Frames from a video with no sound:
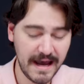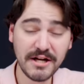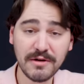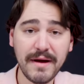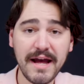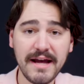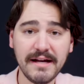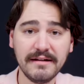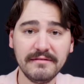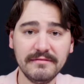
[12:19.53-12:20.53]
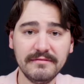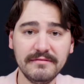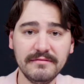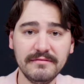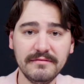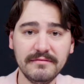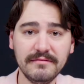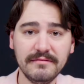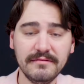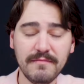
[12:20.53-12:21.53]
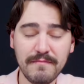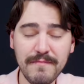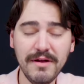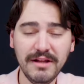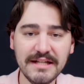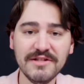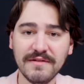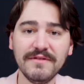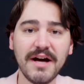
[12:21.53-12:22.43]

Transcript: And you're paying millions of